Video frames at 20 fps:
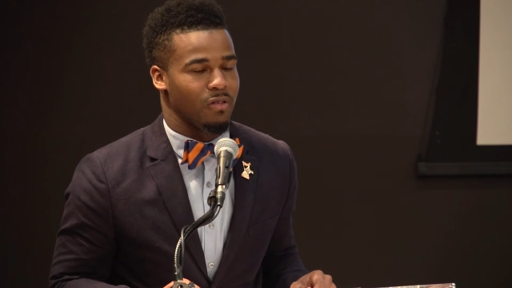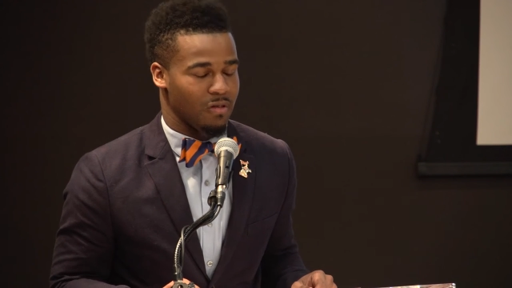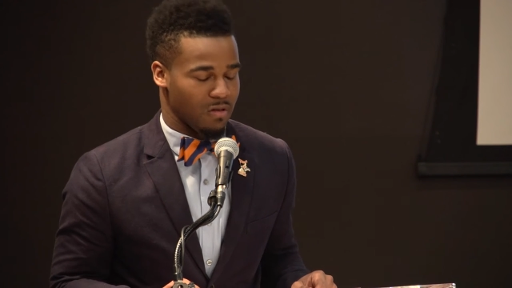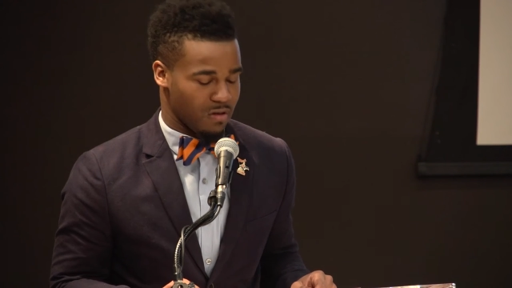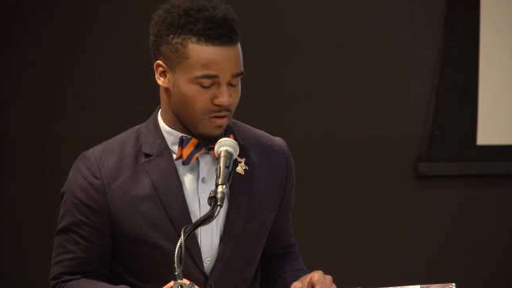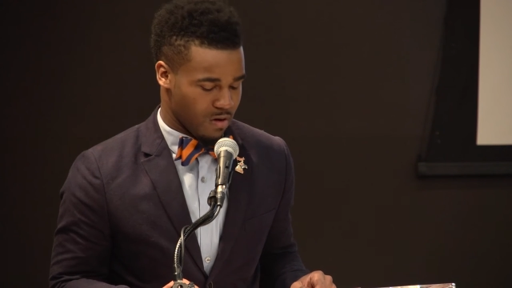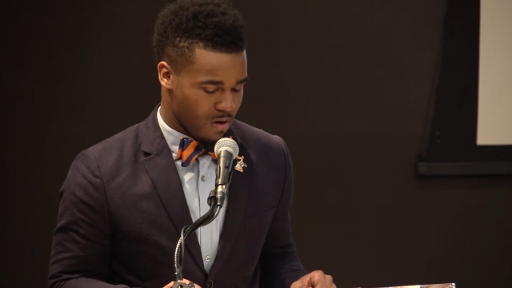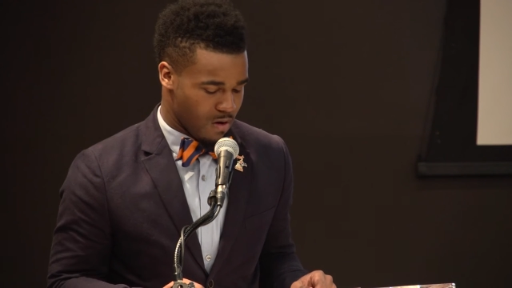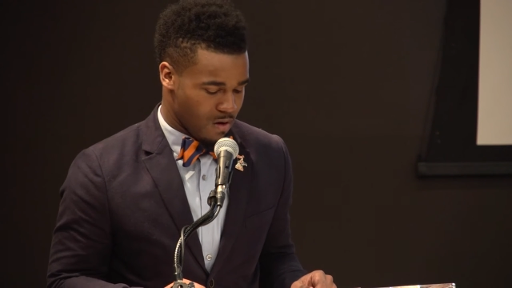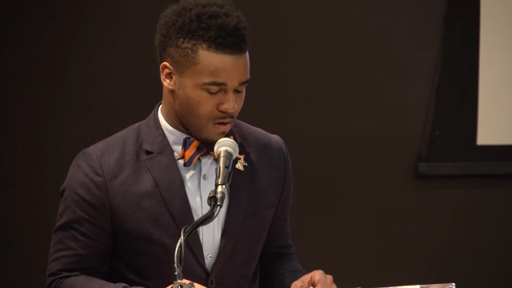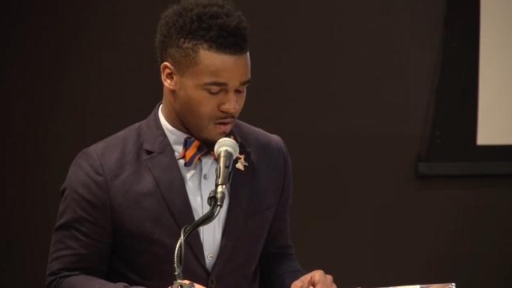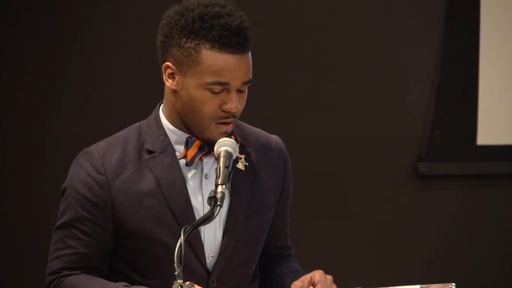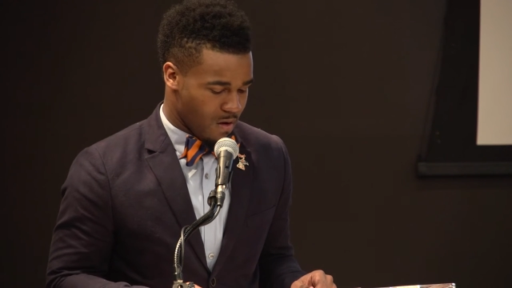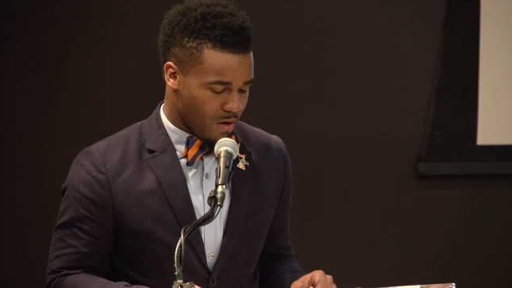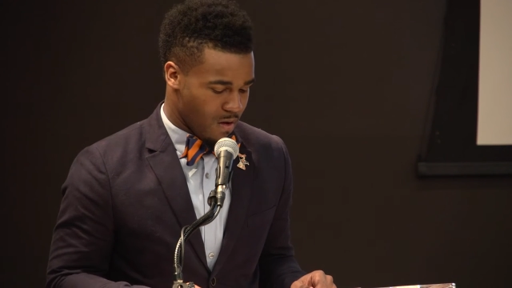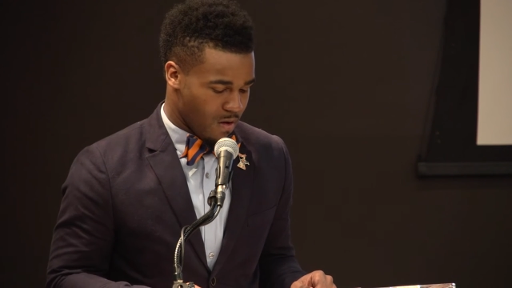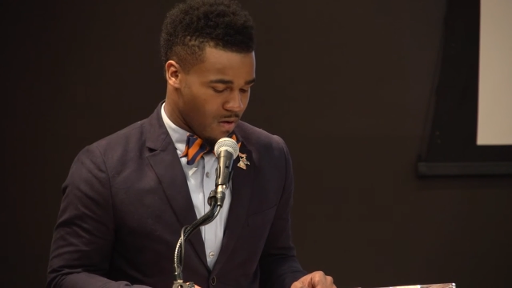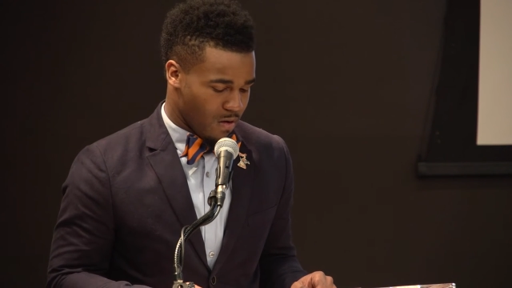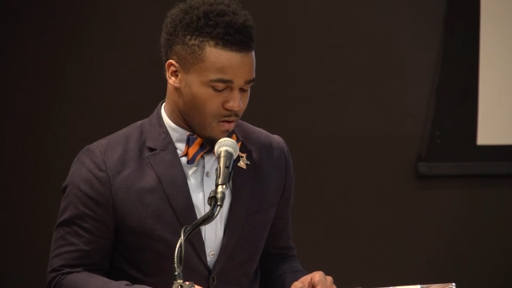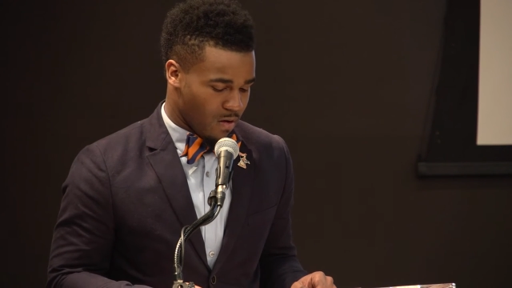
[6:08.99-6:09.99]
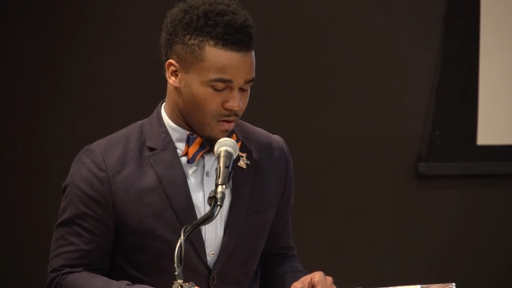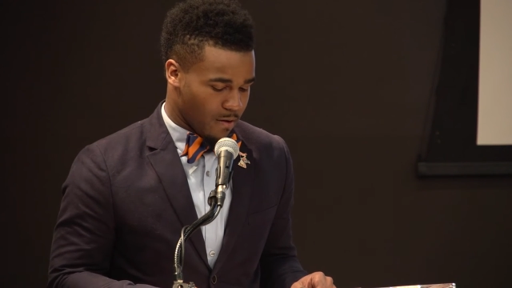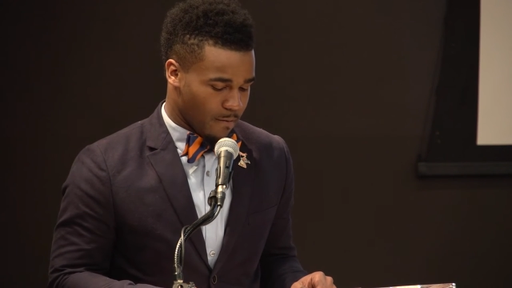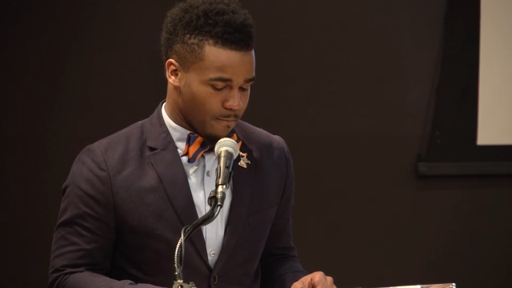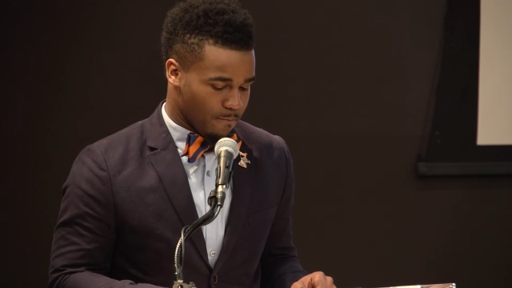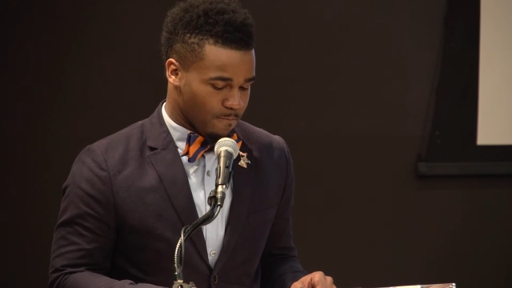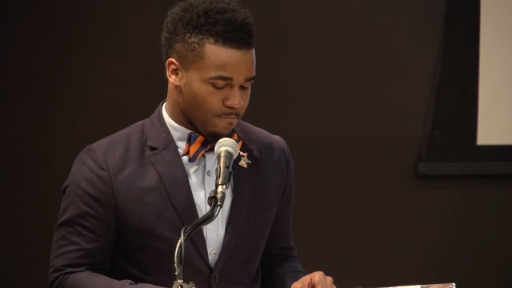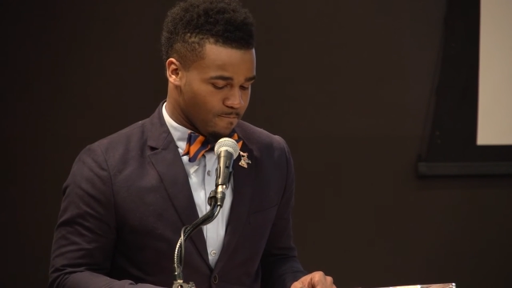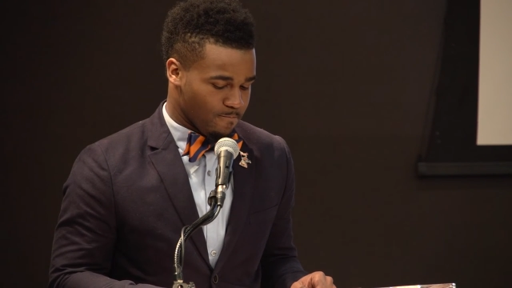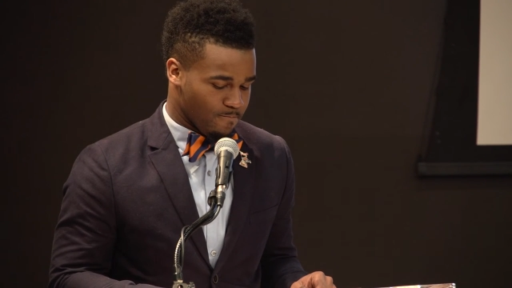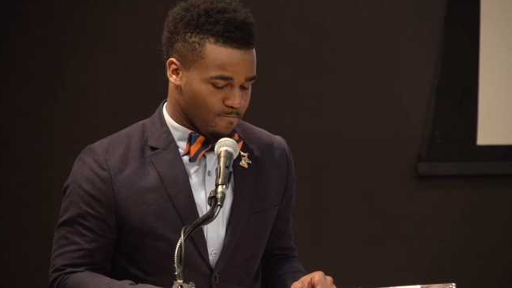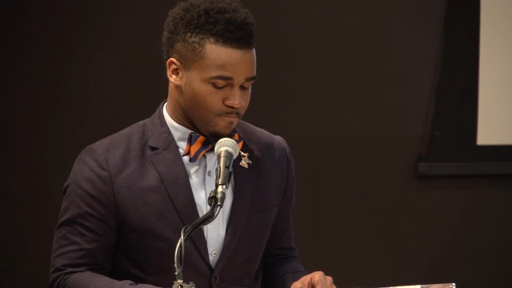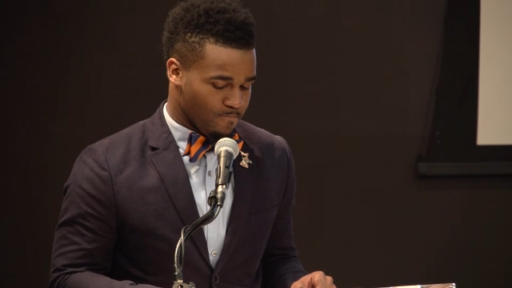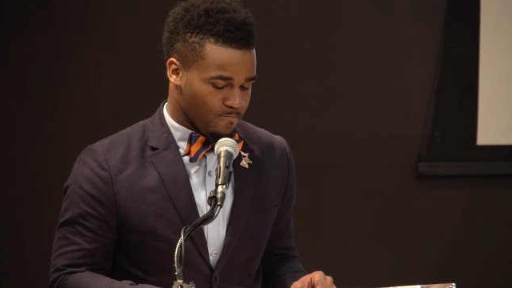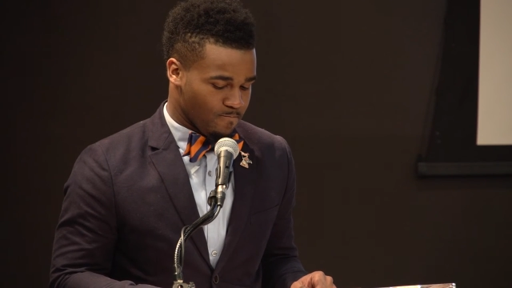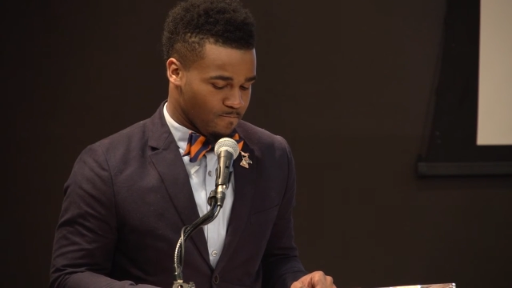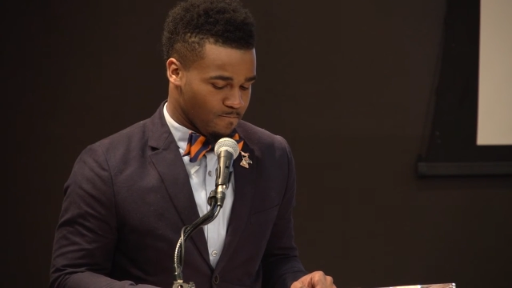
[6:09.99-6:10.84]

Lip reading: (no one is talking)